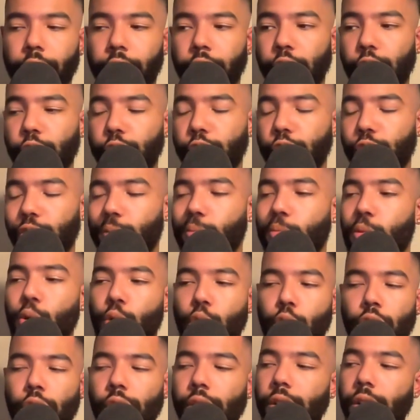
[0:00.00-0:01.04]
could you do
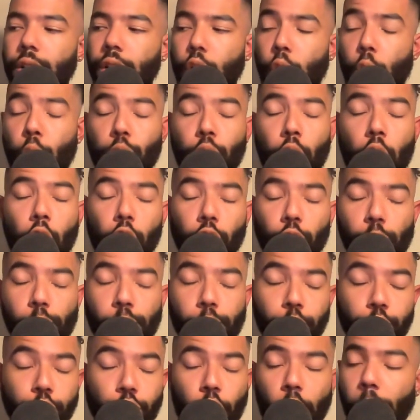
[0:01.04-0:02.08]
more Geraldo
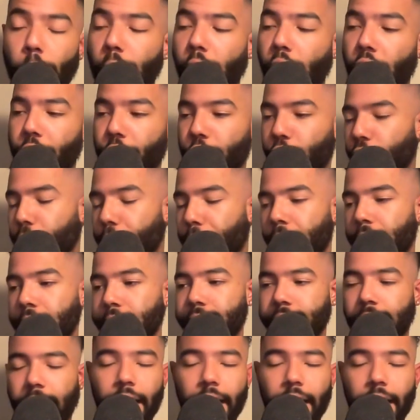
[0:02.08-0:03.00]
Perdomo at third base?